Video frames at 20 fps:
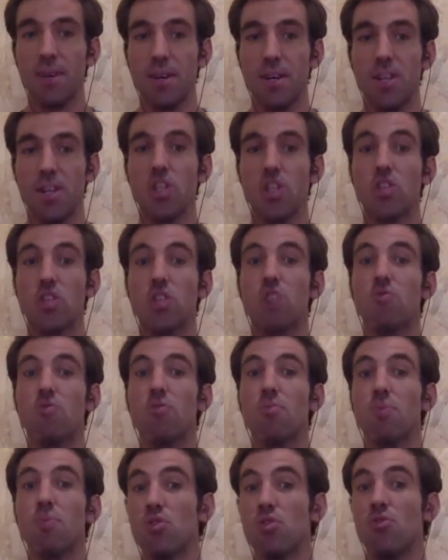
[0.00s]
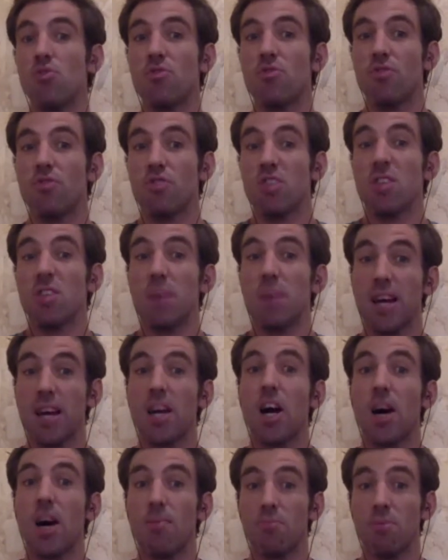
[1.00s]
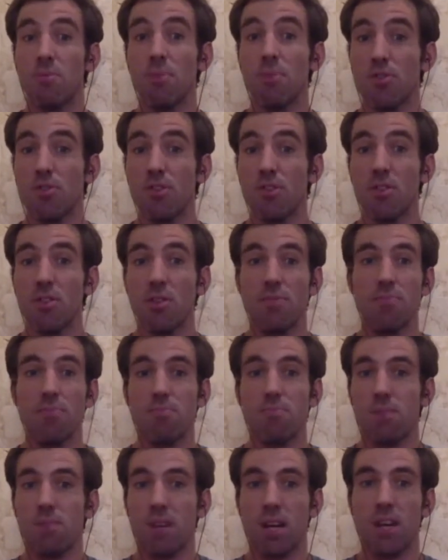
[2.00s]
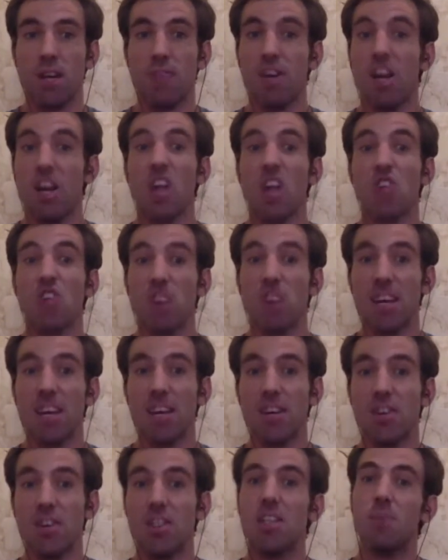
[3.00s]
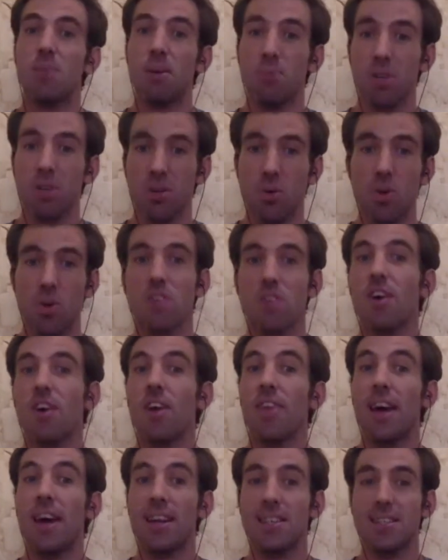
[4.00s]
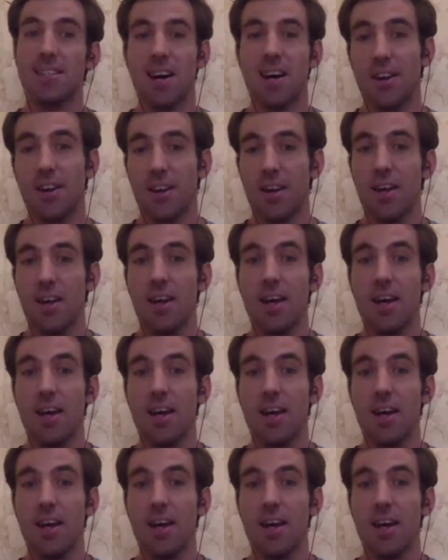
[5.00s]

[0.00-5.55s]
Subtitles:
So for it to be a carbon removal kind of a credit, you need to be able to quantify that ton.